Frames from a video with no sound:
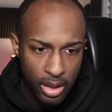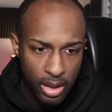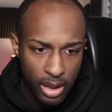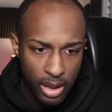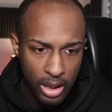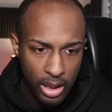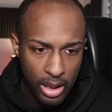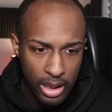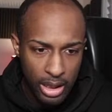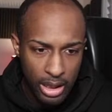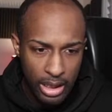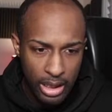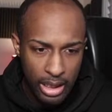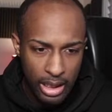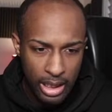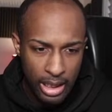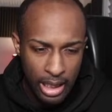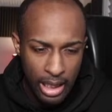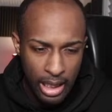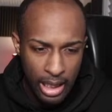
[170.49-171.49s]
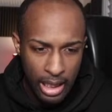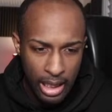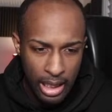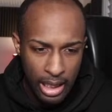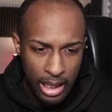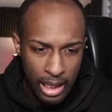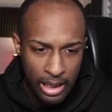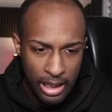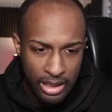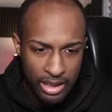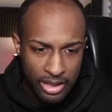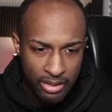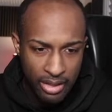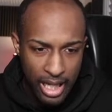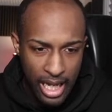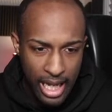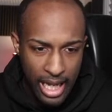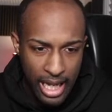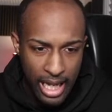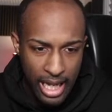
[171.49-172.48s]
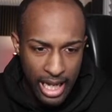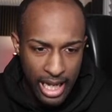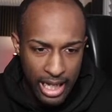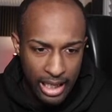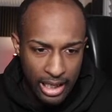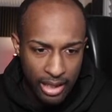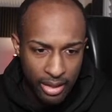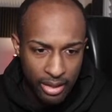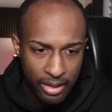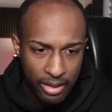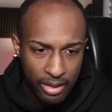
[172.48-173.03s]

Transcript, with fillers: Ah, oh, this lag.